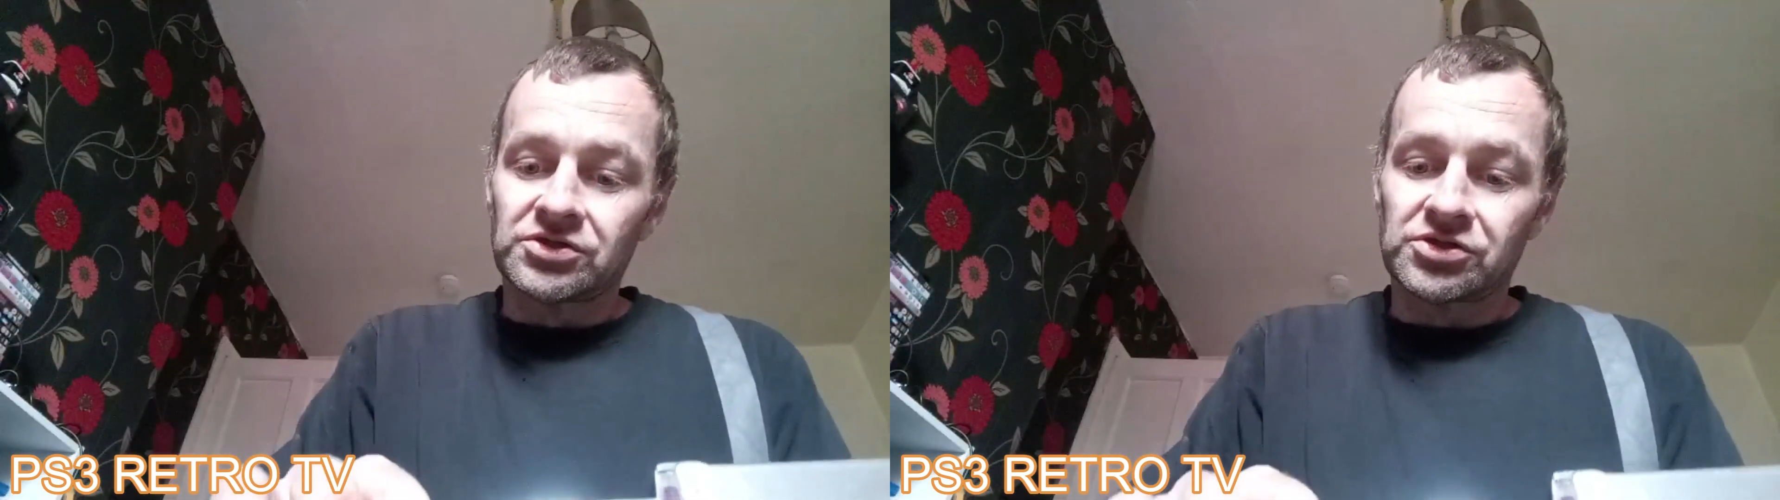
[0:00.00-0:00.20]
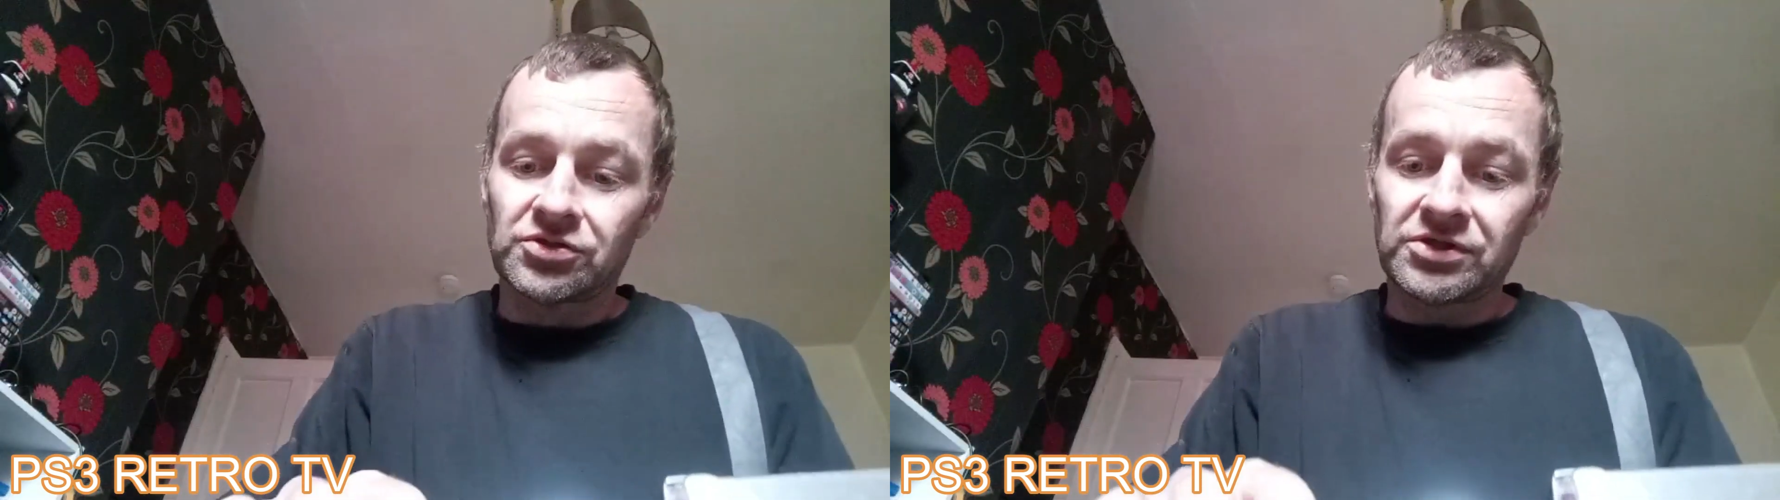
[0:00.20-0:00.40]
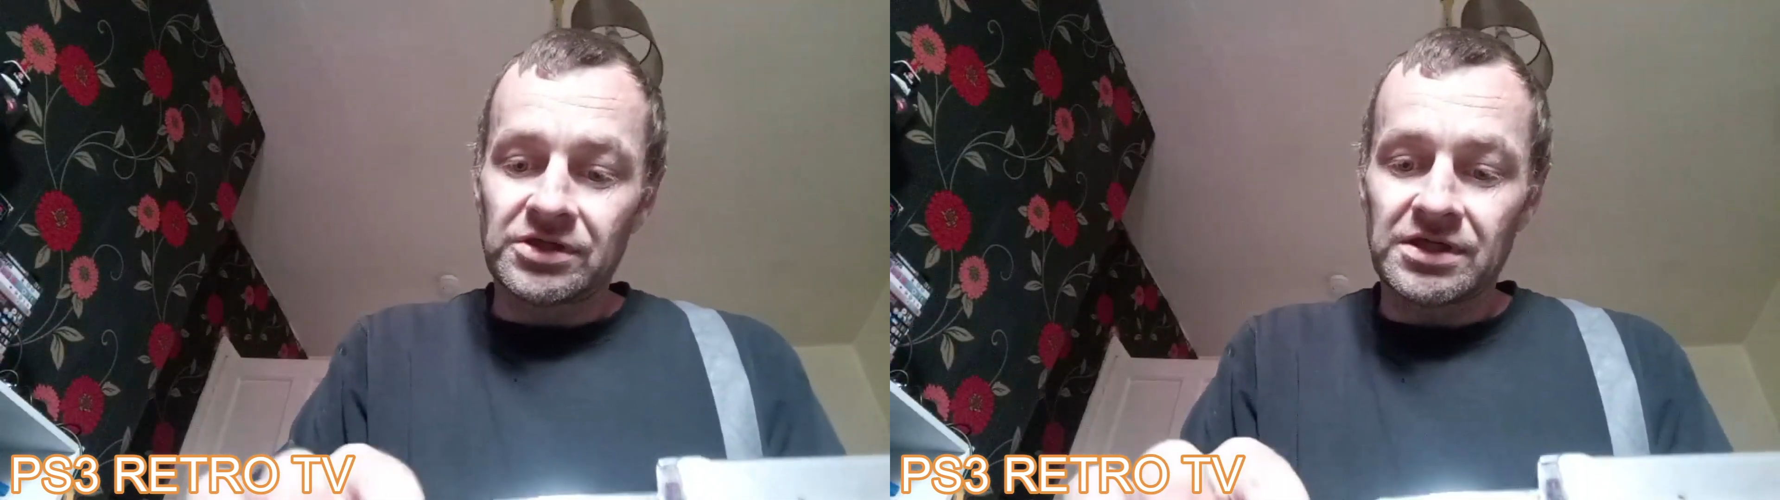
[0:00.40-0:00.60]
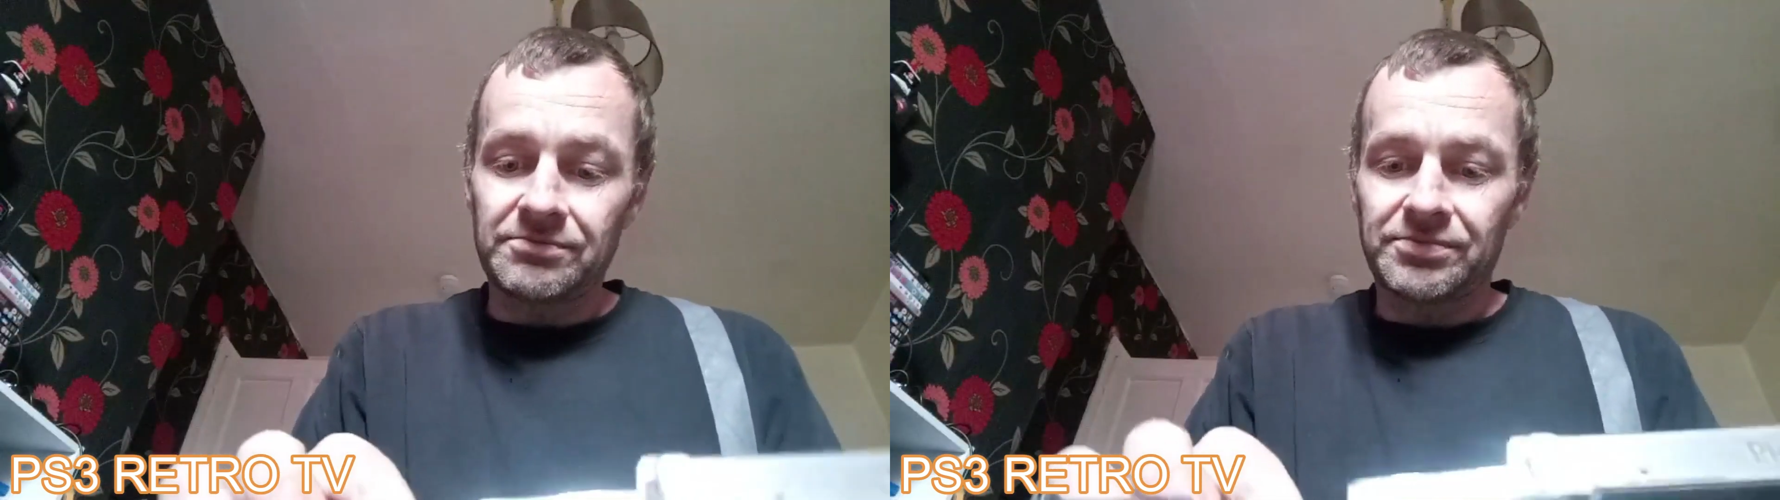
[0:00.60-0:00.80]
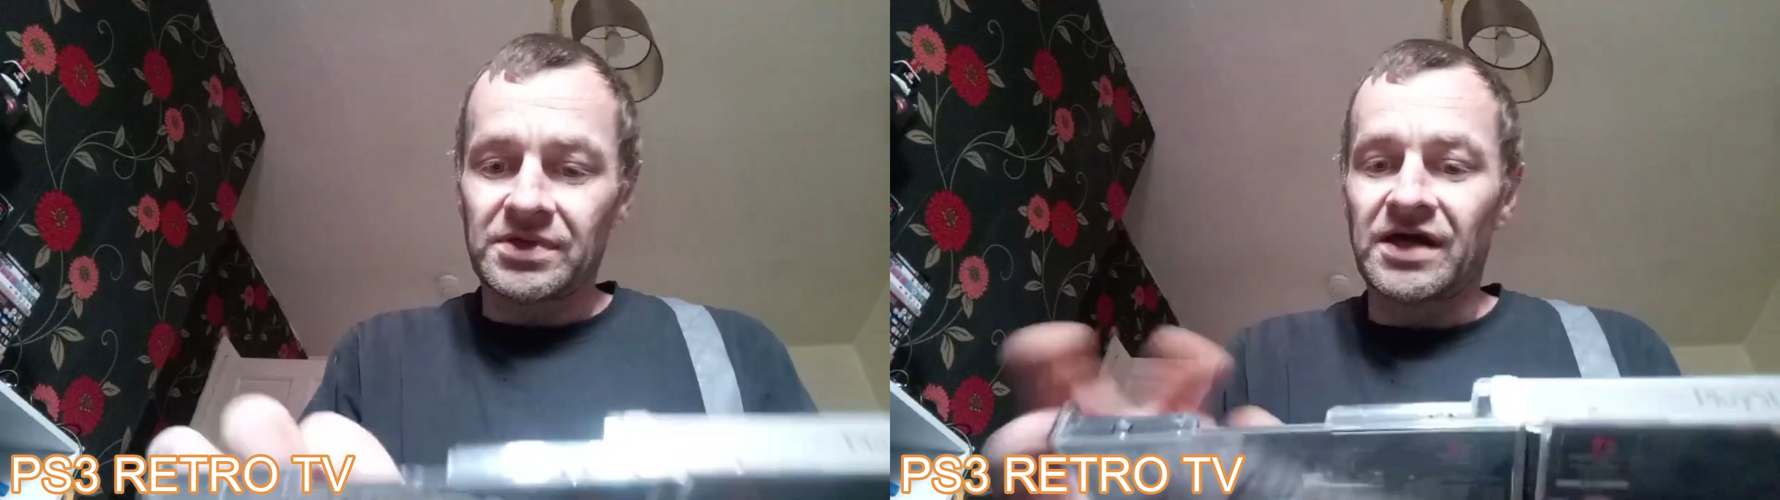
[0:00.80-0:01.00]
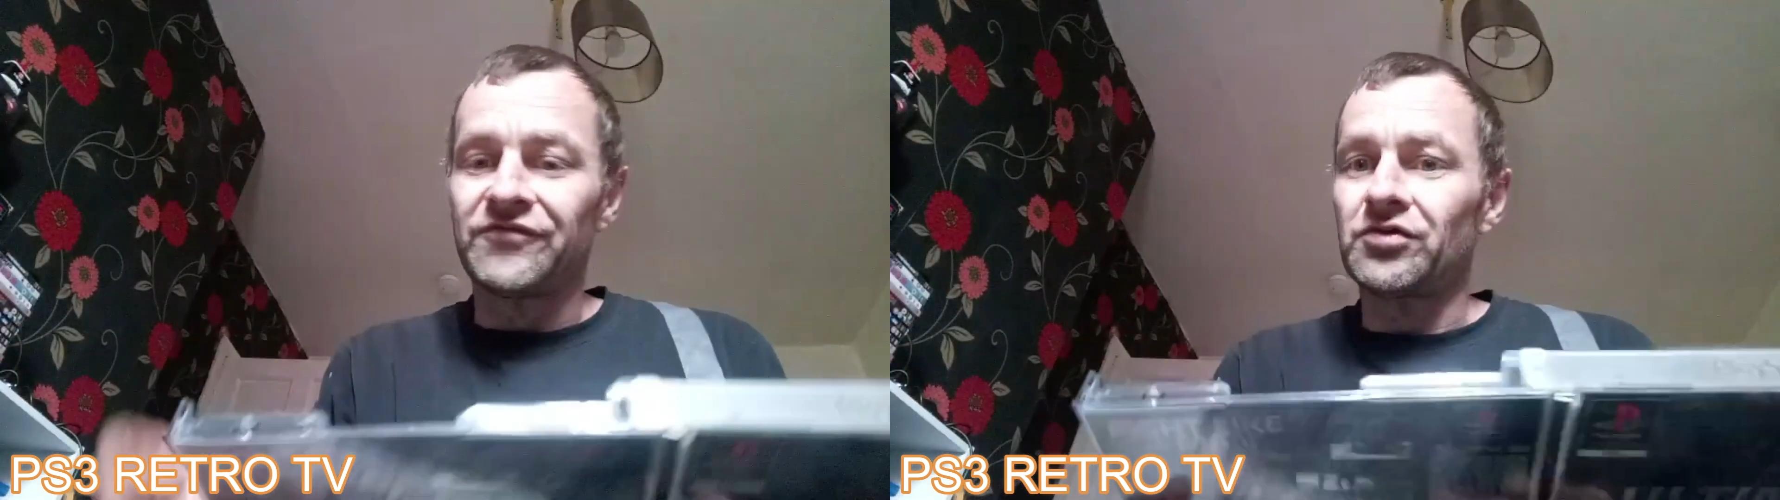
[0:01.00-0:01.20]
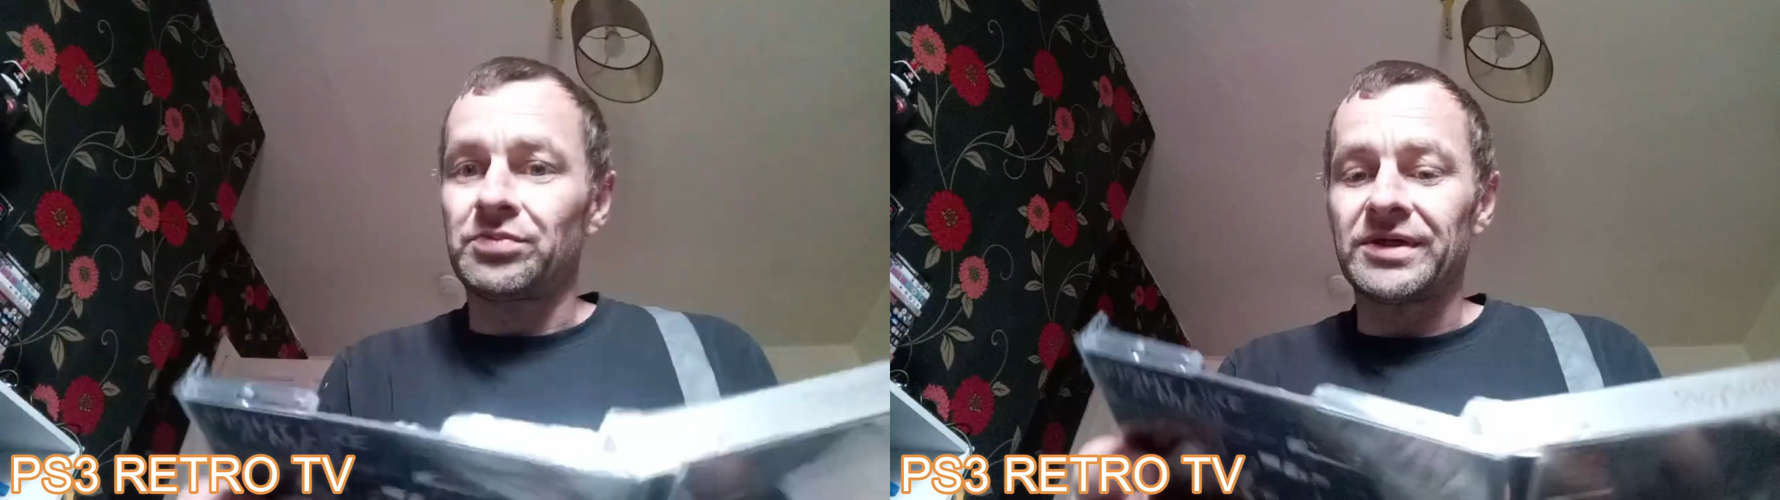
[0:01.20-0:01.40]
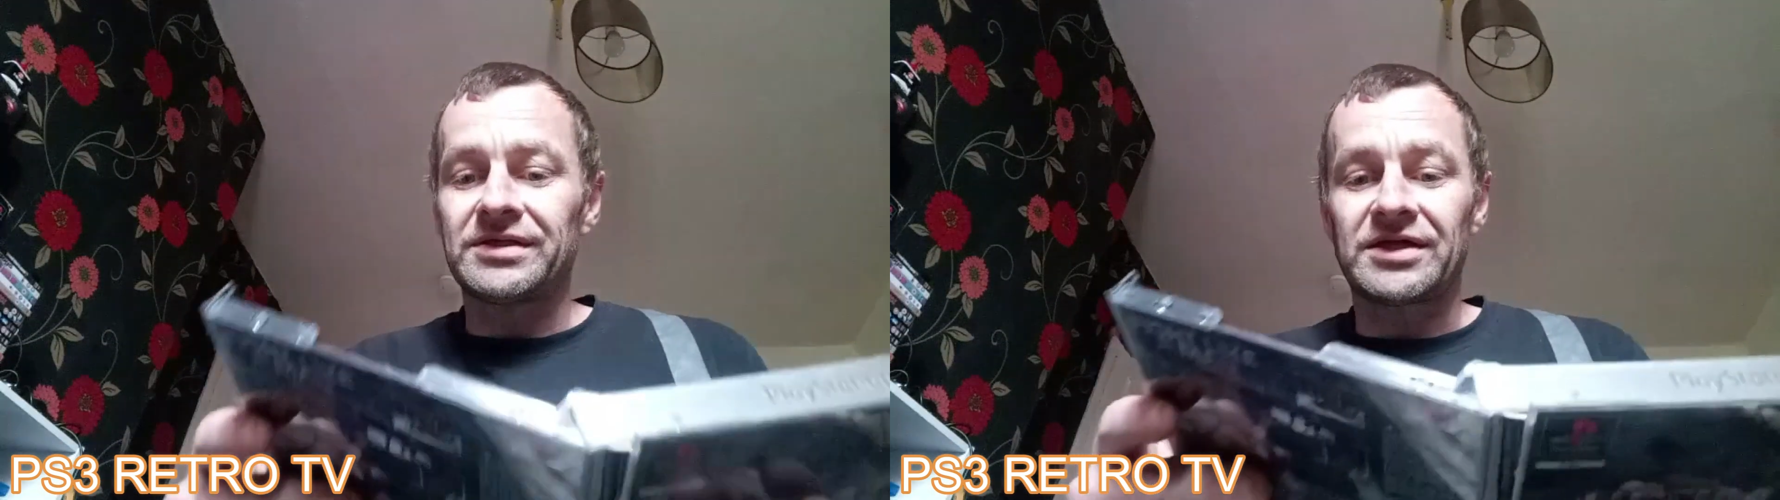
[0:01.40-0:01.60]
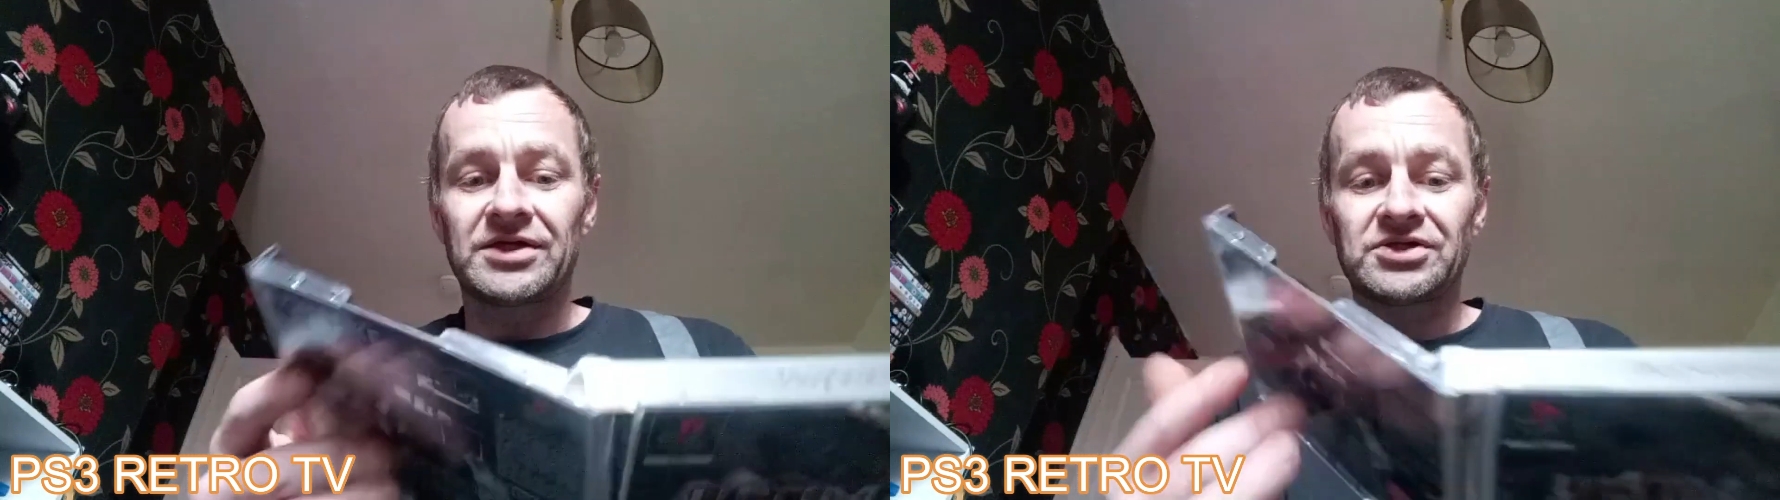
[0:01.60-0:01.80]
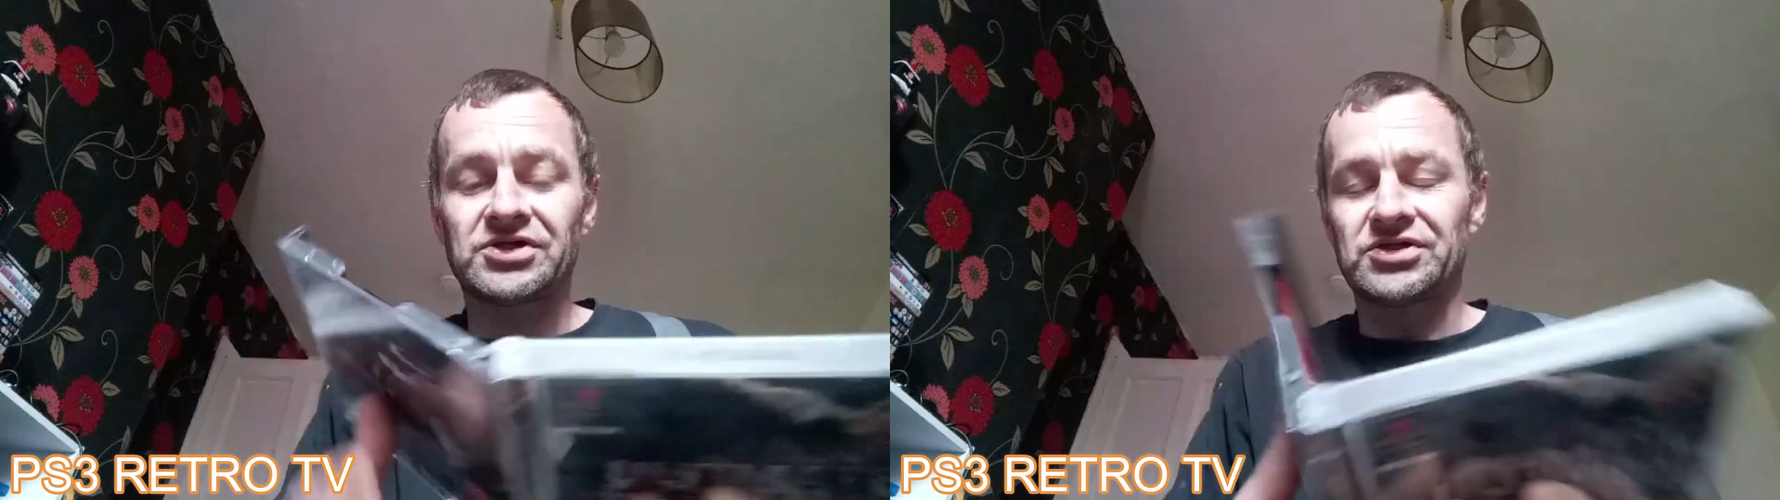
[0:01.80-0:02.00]
So yeah, I've not played
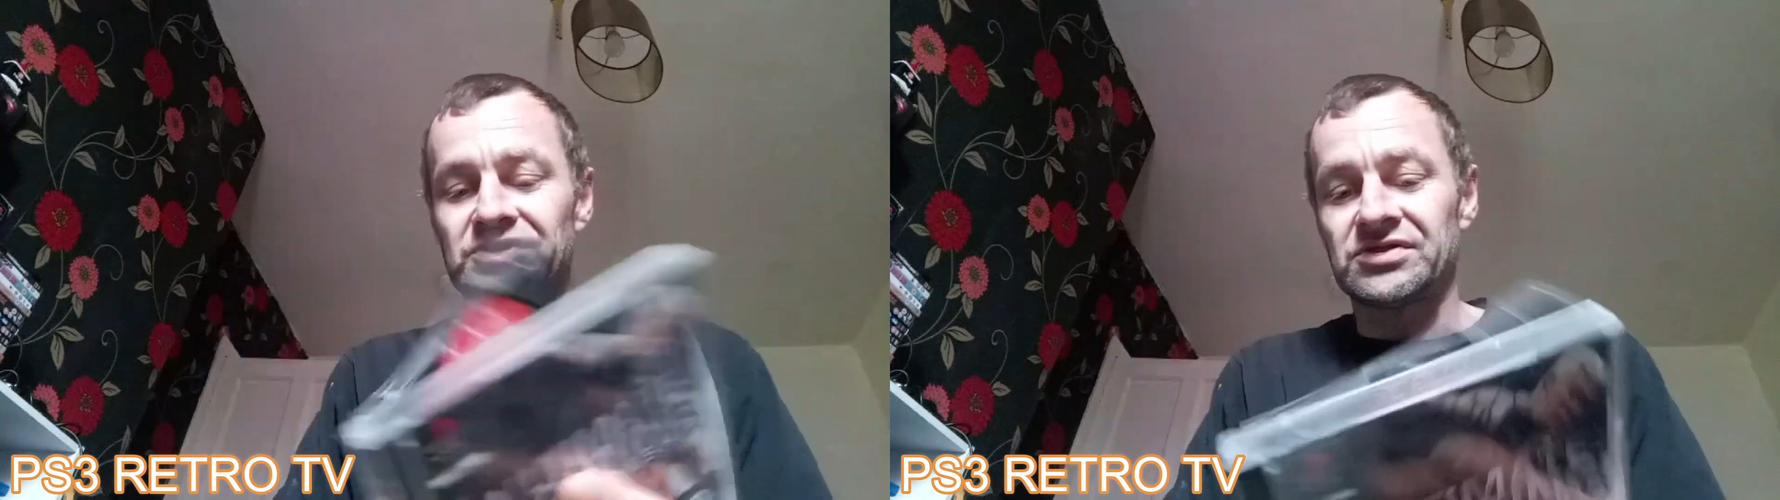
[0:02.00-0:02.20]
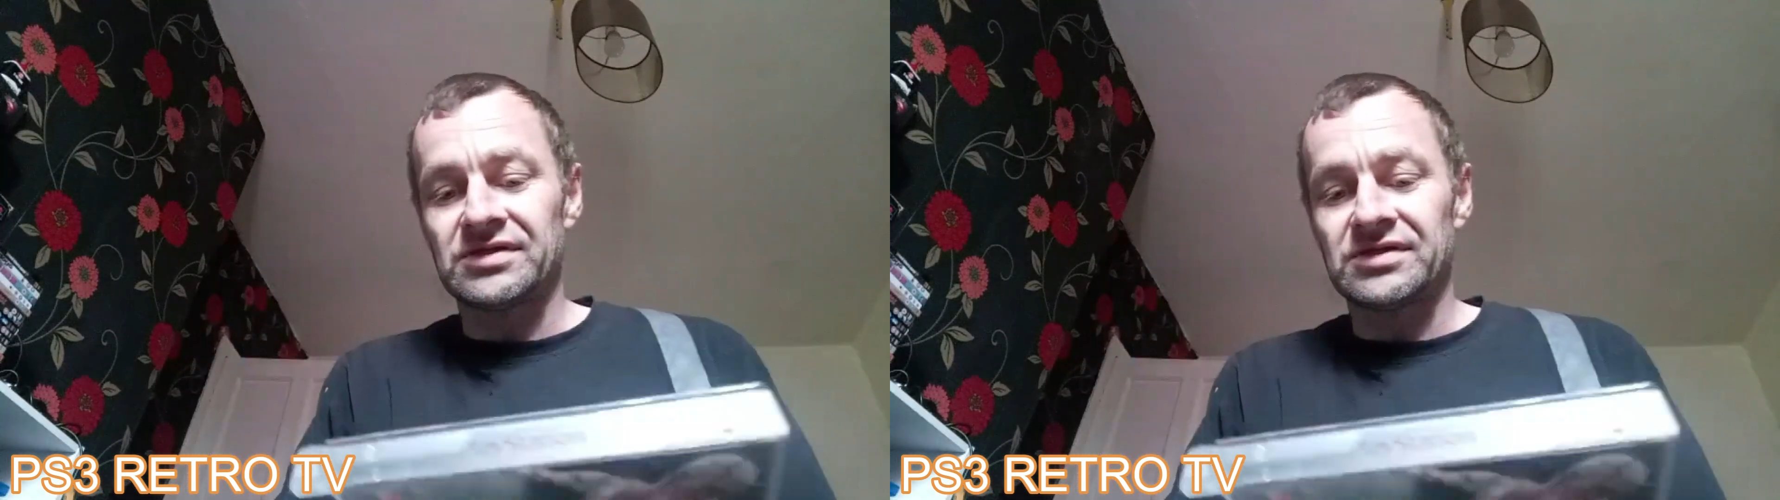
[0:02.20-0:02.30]
this.